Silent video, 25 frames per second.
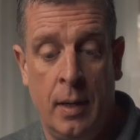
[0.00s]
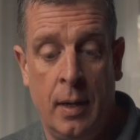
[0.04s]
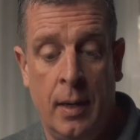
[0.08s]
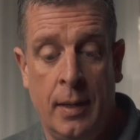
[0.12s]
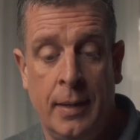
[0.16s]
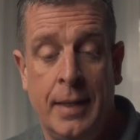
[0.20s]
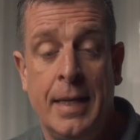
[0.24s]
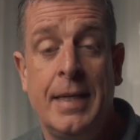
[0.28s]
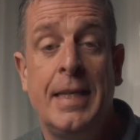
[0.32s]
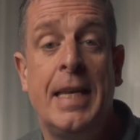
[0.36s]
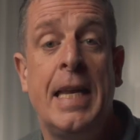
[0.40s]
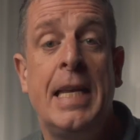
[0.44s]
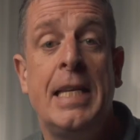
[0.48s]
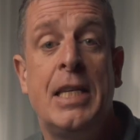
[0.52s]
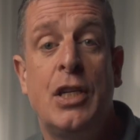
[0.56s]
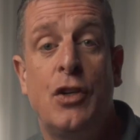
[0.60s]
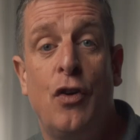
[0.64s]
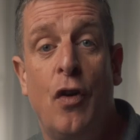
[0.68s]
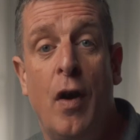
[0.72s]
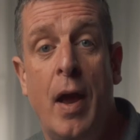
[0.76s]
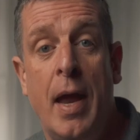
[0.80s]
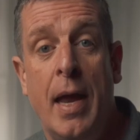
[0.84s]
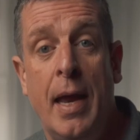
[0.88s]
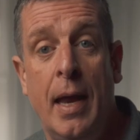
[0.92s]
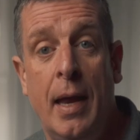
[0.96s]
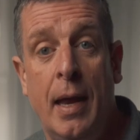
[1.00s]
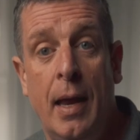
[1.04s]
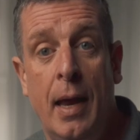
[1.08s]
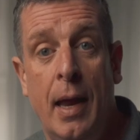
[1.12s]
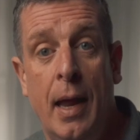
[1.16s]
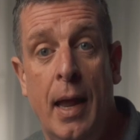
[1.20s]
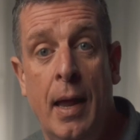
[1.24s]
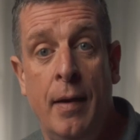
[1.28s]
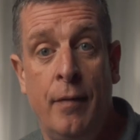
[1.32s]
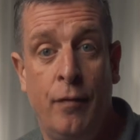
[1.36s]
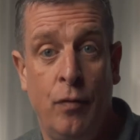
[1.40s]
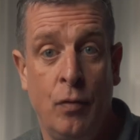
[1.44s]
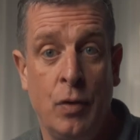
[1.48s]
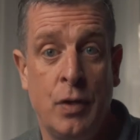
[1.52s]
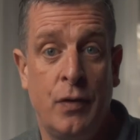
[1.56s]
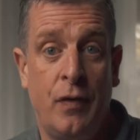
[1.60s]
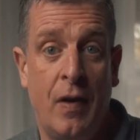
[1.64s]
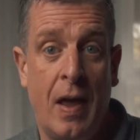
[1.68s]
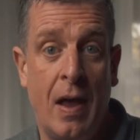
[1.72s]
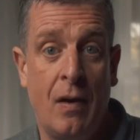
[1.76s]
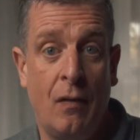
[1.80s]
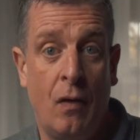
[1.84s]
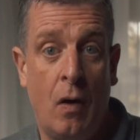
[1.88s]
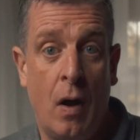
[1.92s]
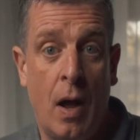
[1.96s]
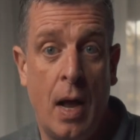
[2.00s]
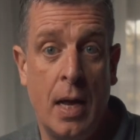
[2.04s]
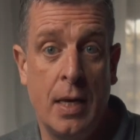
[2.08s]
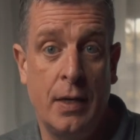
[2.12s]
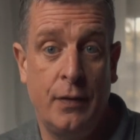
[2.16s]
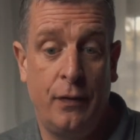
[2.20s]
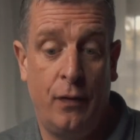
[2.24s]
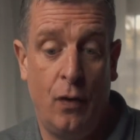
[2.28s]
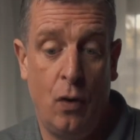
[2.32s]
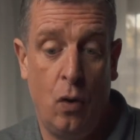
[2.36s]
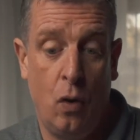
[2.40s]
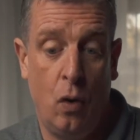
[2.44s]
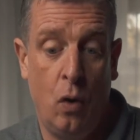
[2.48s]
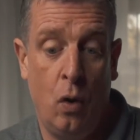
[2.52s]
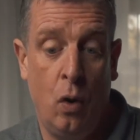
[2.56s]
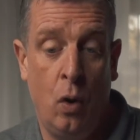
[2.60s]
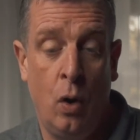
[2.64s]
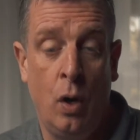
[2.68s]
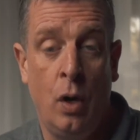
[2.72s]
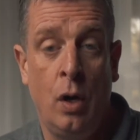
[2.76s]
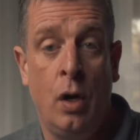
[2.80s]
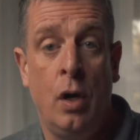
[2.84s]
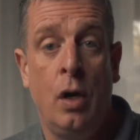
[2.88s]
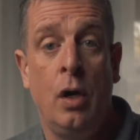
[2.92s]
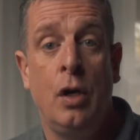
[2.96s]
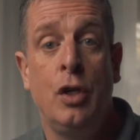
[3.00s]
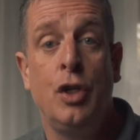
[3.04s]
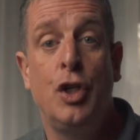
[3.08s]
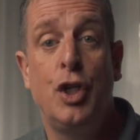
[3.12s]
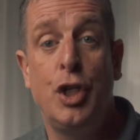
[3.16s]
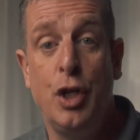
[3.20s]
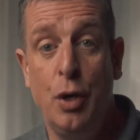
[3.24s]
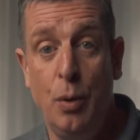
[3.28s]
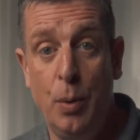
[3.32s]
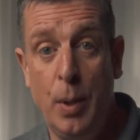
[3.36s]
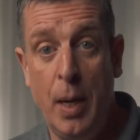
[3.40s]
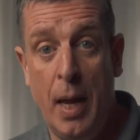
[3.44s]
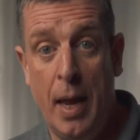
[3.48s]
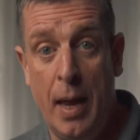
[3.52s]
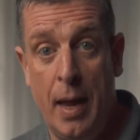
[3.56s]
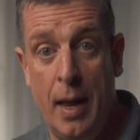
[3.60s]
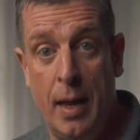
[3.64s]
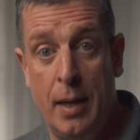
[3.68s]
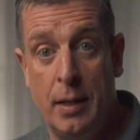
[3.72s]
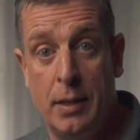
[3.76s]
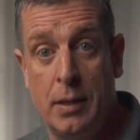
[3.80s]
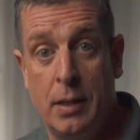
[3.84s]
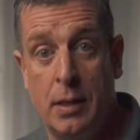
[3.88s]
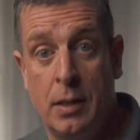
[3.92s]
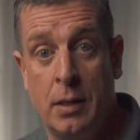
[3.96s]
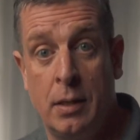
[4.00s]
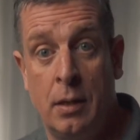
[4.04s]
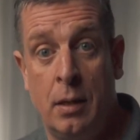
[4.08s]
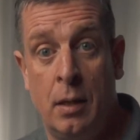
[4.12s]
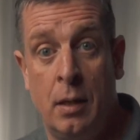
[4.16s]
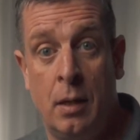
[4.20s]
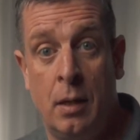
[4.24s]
disintegrate in front of their eyes for 2 years,